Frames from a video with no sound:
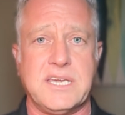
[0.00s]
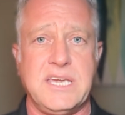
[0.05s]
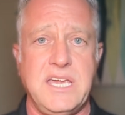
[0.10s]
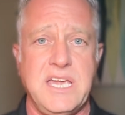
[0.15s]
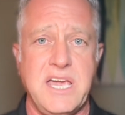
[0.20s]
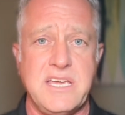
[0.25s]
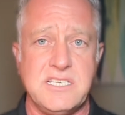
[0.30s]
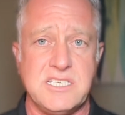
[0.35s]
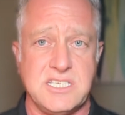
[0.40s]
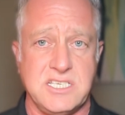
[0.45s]

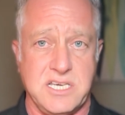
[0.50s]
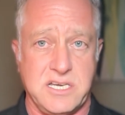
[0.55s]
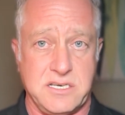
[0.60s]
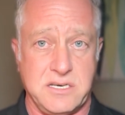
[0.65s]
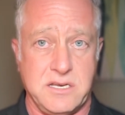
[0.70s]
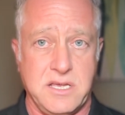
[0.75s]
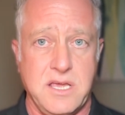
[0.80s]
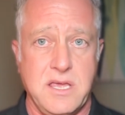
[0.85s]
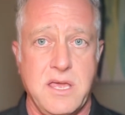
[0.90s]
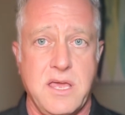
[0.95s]
casein,
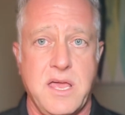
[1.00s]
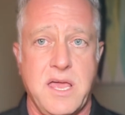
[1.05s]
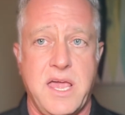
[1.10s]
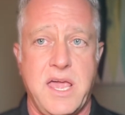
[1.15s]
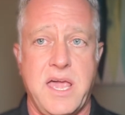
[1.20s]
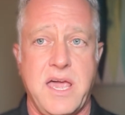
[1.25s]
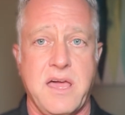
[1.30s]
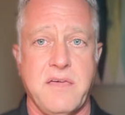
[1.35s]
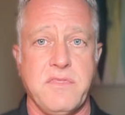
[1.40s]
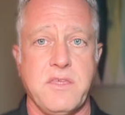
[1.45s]

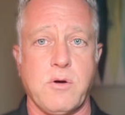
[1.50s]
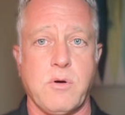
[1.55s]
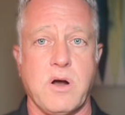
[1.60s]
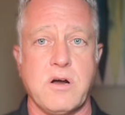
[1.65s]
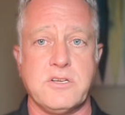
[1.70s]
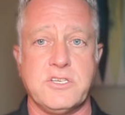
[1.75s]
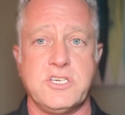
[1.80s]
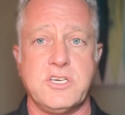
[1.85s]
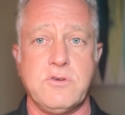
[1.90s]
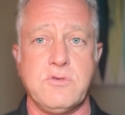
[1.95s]
and there
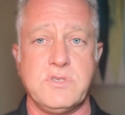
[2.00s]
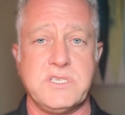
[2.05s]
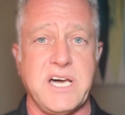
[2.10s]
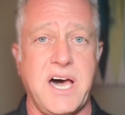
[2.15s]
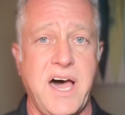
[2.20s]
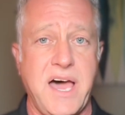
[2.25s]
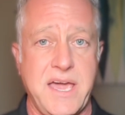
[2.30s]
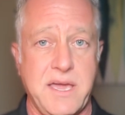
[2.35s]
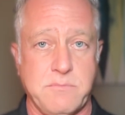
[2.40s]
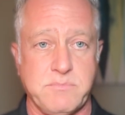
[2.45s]
are two
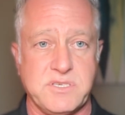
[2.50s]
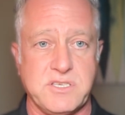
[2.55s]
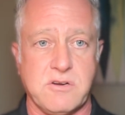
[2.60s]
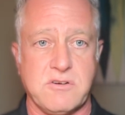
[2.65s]
types.